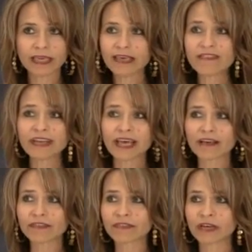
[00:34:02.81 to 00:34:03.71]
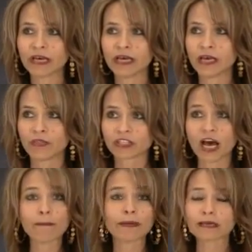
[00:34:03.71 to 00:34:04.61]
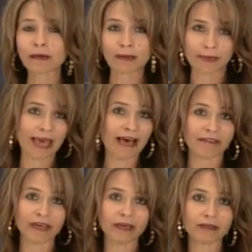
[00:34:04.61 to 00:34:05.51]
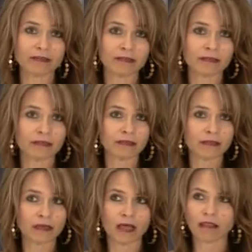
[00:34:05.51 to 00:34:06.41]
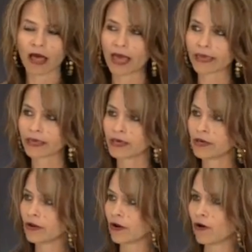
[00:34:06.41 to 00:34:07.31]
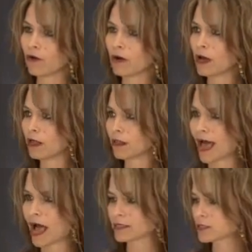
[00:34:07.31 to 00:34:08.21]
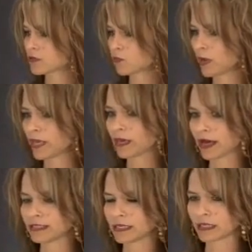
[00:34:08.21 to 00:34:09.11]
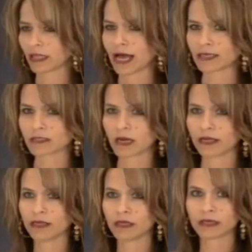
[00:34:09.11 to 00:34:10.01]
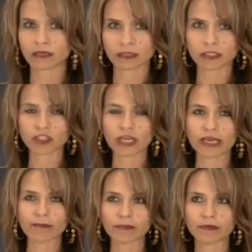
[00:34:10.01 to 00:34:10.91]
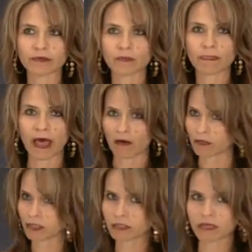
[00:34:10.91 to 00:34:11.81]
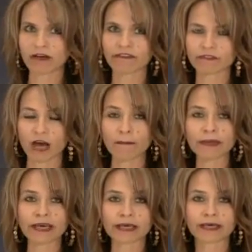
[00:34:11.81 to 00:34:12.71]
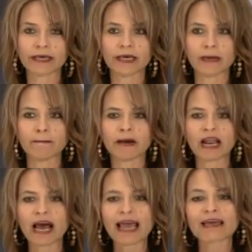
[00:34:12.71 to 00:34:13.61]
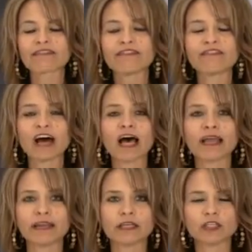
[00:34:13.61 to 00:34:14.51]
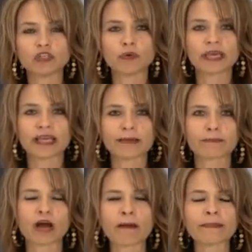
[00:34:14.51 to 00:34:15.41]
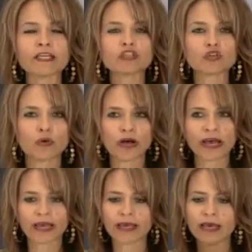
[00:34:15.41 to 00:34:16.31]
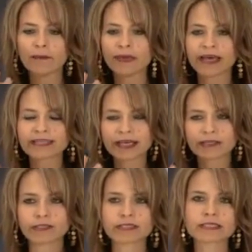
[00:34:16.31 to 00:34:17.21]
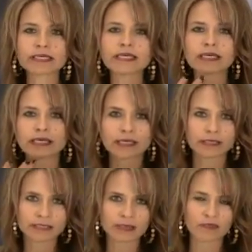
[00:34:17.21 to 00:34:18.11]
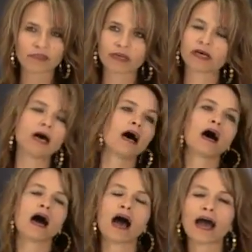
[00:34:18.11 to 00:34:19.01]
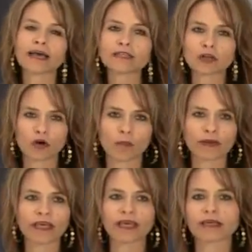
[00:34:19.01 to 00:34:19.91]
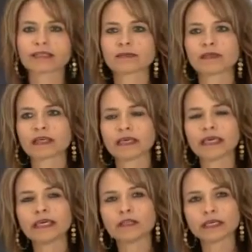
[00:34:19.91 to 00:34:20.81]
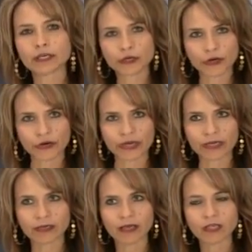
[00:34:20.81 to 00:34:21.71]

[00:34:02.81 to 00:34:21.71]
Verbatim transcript: Even if the topic might be heavy, like, you know, last week I did a class on guilt and shame. That was a tough topic. But I had fun doing it. It brought me joy because I could see some of the eyes opening and some of the healing occurring.